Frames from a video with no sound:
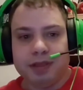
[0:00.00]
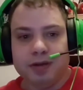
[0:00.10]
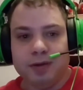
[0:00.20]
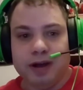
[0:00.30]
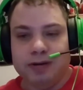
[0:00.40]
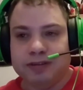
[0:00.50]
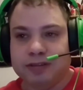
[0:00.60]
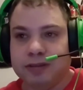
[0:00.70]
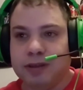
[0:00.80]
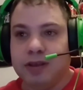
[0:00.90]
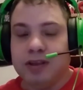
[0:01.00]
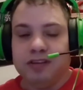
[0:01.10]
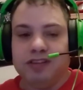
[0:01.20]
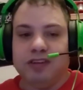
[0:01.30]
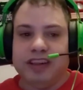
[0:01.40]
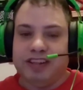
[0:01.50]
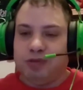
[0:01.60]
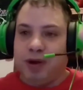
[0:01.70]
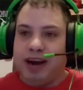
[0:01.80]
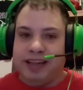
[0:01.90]
Who else? So that's
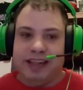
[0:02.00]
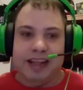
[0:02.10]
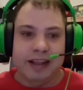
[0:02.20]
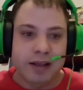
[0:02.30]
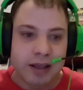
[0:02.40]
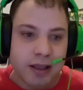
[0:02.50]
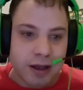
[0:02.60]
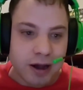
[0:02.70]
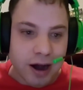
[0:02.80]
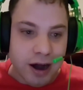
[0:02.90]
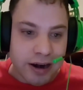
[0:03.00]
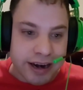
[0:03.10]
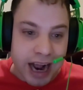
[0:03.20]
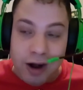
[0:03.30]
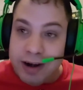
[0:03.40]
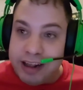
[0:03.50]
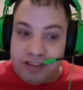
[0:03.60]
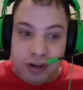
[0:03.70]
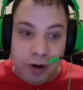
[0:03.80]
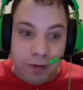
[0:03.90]
what I think. Now
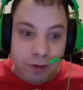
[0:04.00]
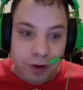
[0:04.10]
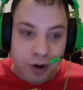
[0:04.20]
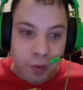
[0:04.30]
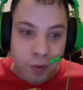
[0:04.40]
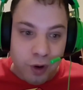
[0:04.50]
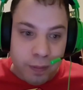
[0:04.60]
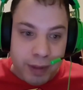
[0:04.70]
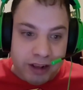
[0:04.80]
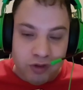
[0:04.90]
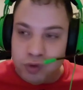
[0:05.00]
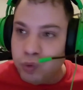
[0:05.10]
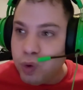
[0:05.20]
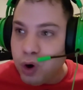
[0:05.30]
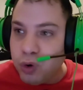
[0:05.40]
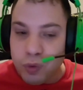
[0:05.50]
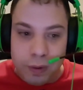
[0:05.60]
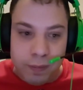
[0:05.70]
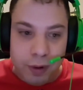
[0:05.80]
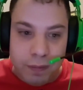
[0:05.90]
let's go for the Women's Royal
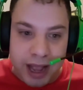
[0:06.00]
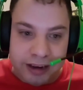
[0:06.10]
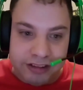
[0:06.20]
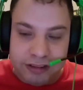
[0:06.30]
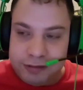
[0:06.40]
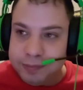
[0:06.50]
Rumble match.